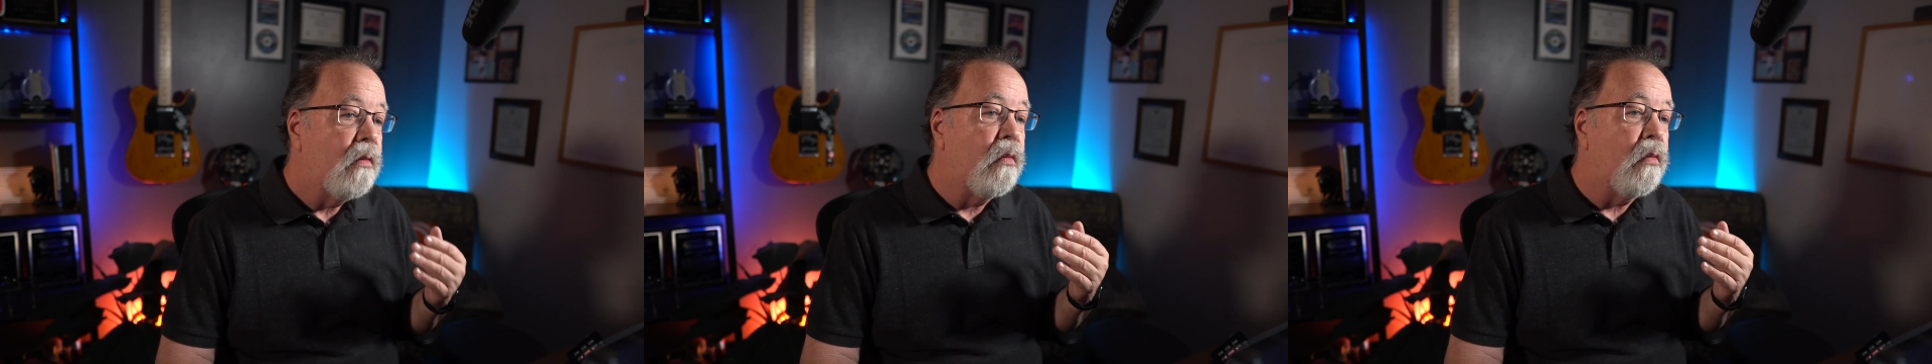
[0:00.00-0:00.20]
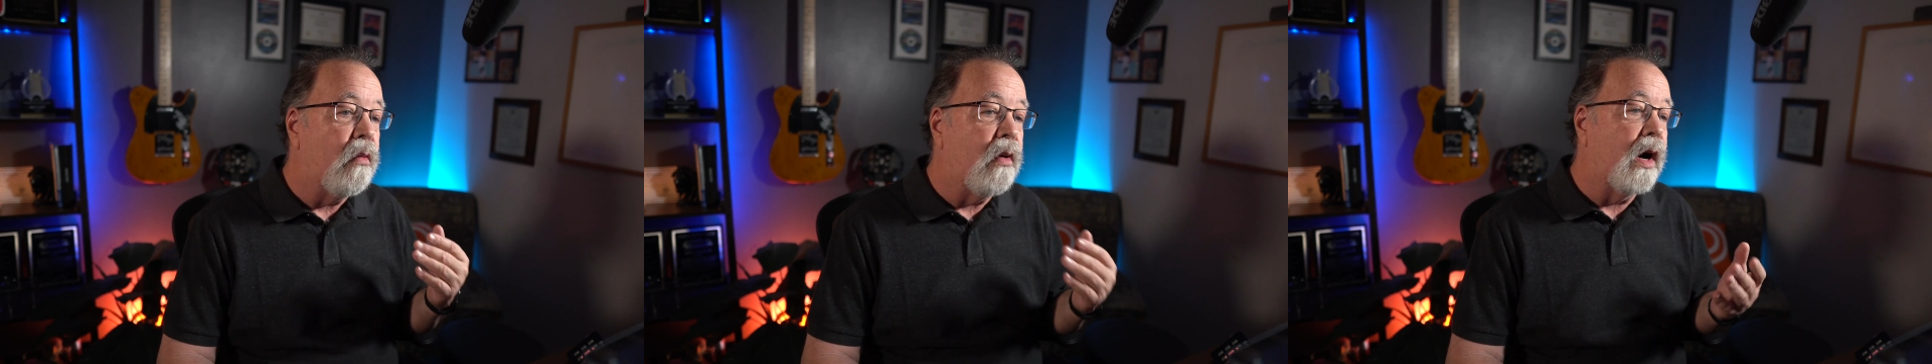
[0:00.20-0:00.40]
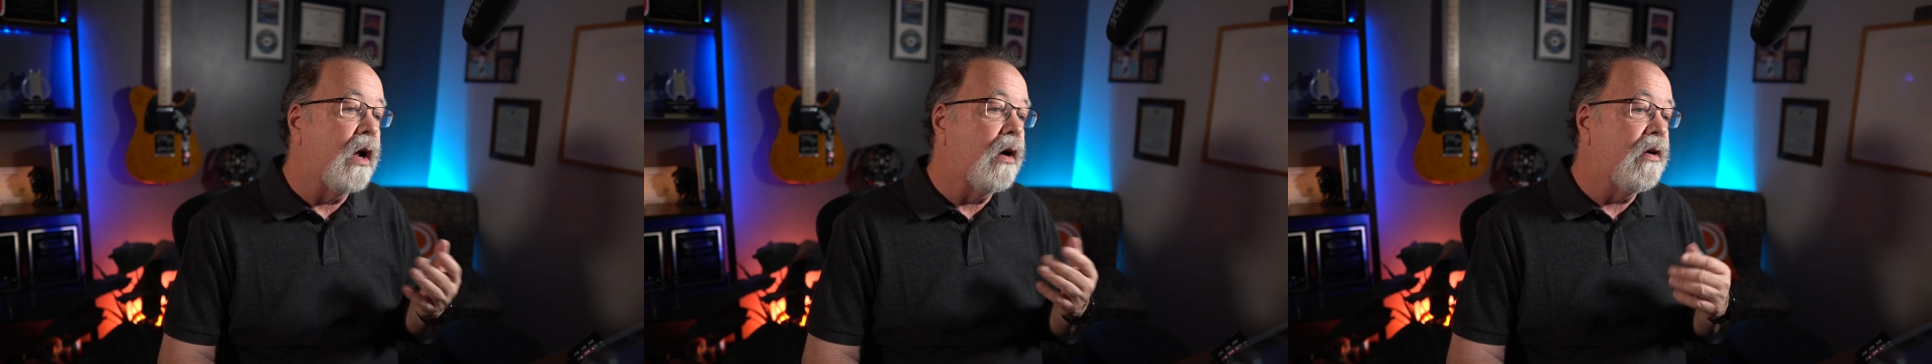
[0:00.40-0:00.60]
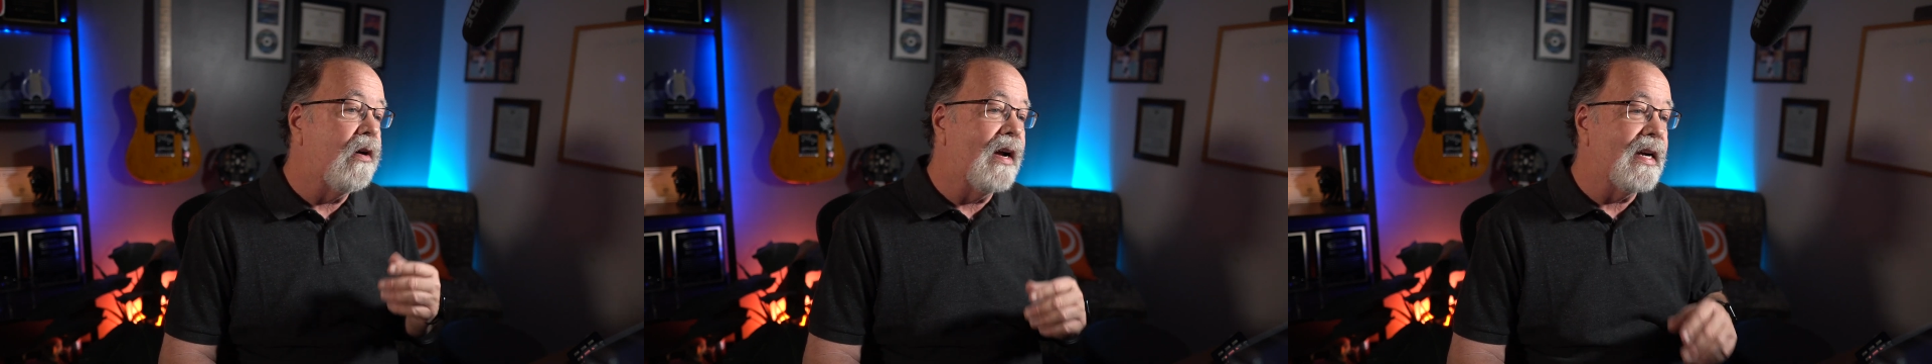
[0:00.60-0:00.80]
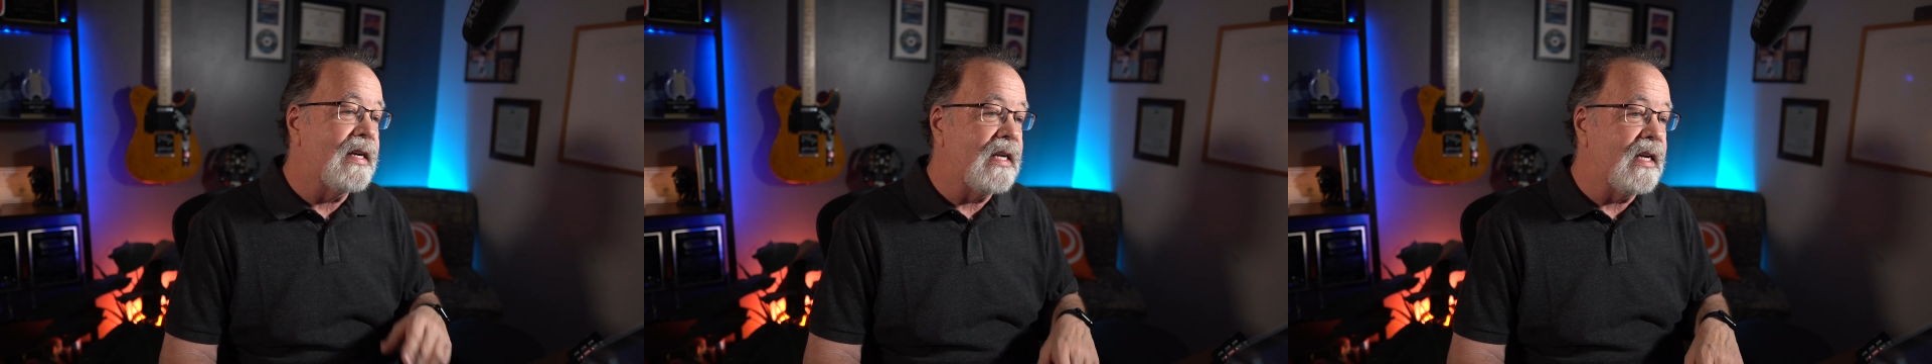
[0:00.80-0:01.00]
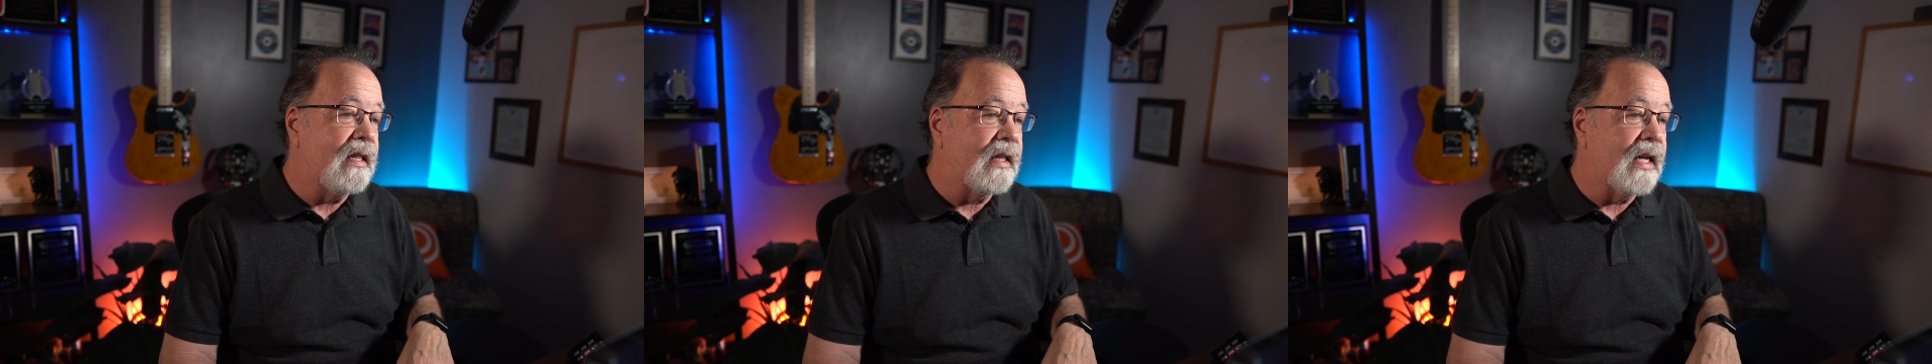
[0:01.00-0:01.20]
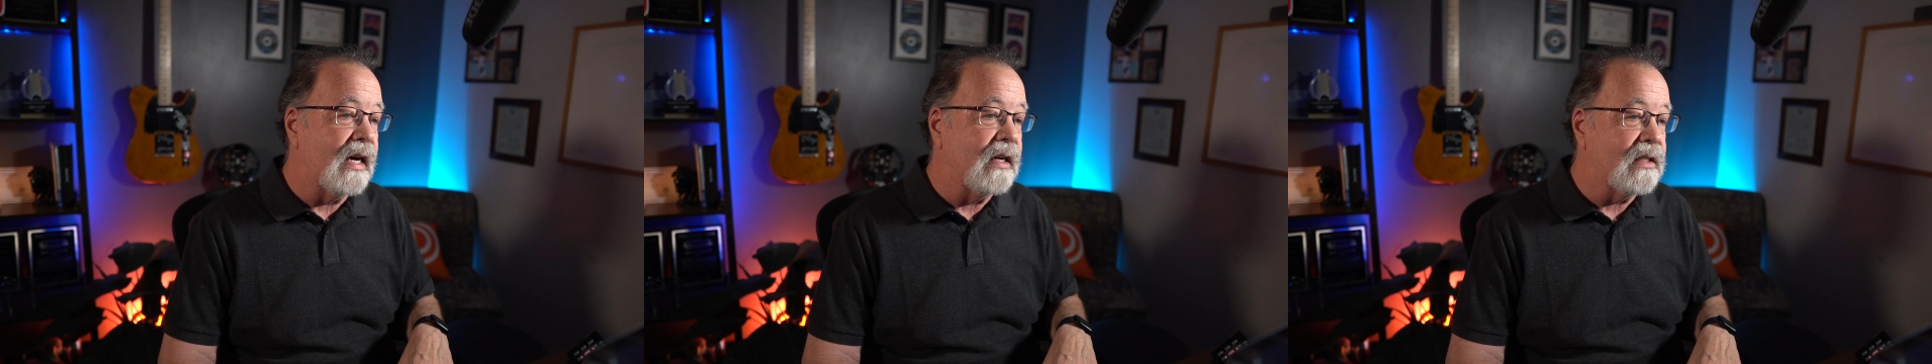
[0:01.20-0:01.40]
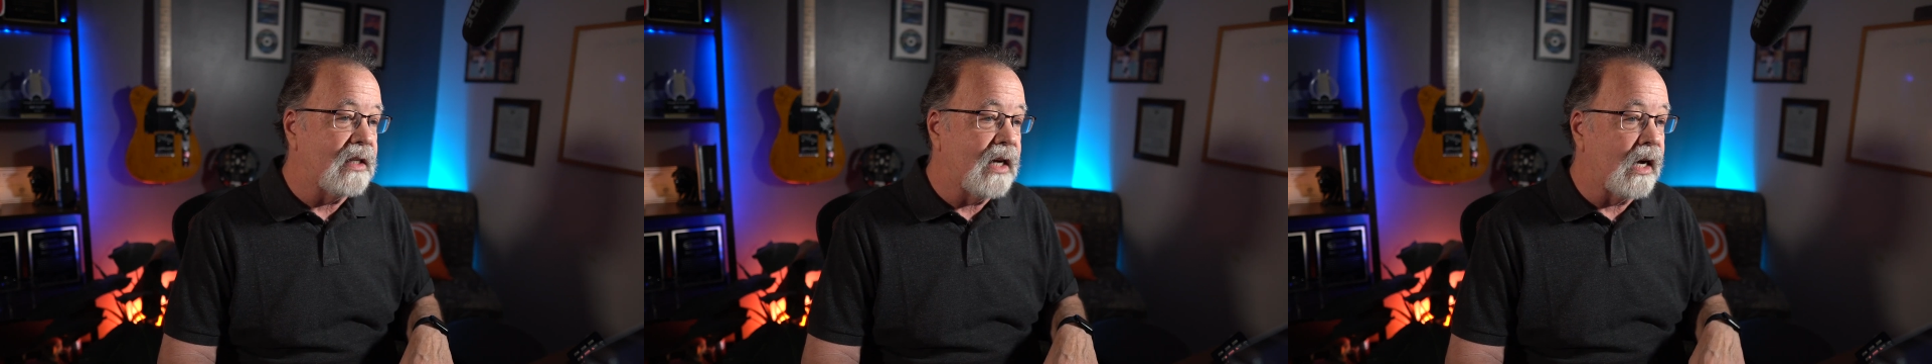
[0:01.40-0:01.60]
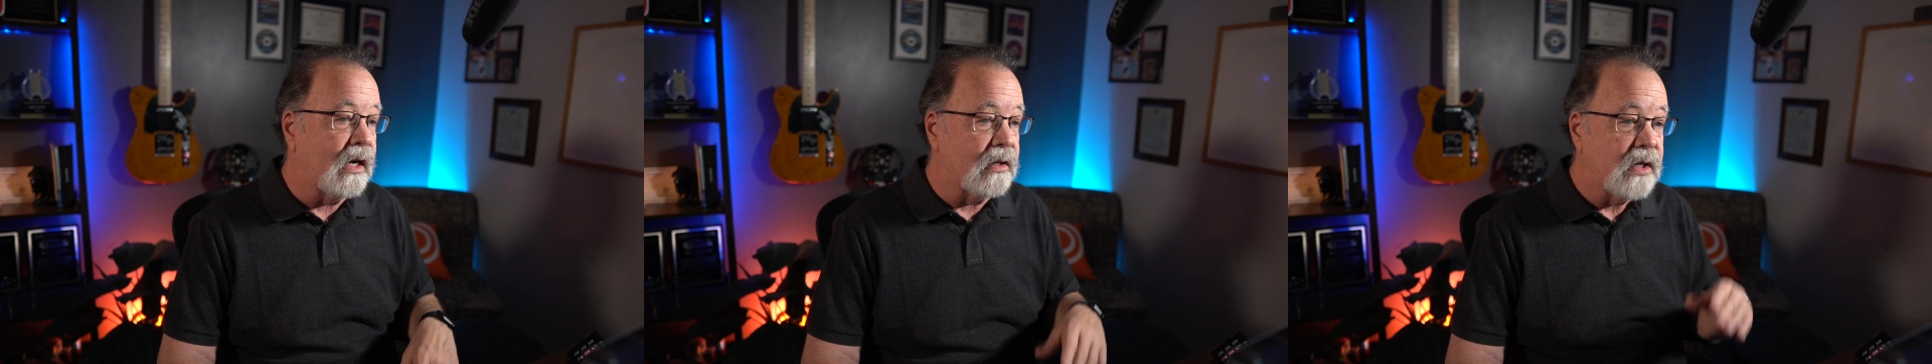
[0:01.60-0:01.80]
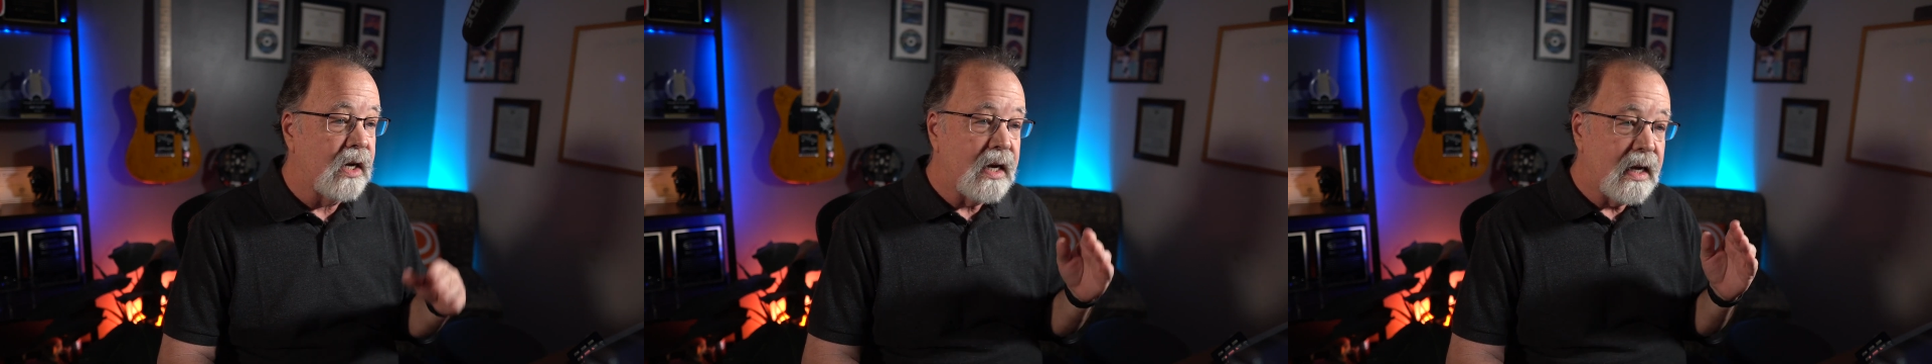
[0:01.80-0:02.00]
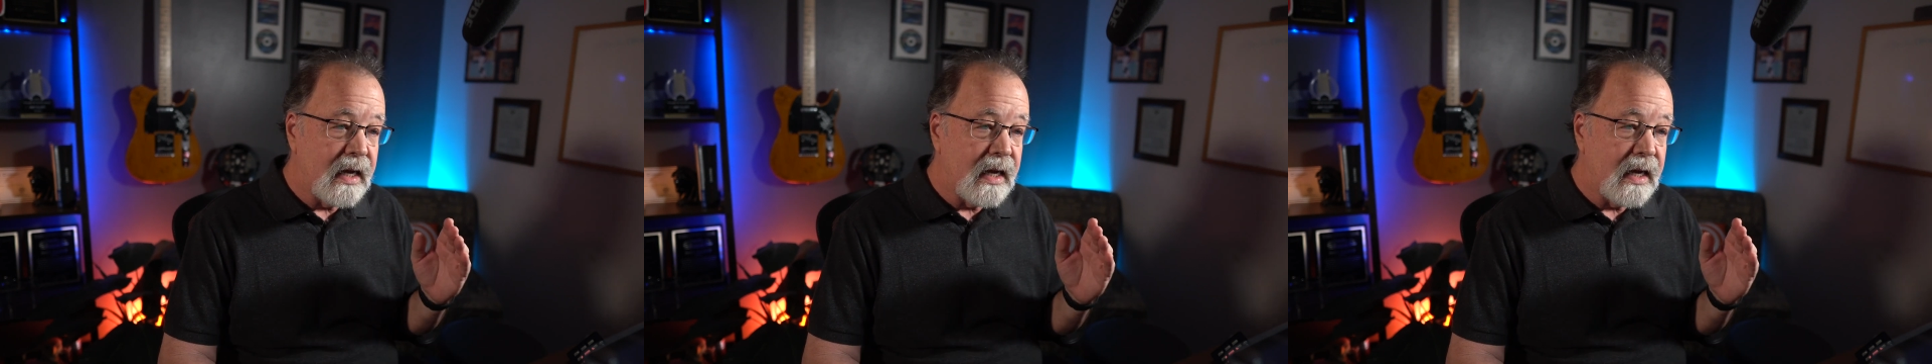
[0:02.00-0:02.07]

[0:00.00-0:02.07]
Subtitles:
$119,000,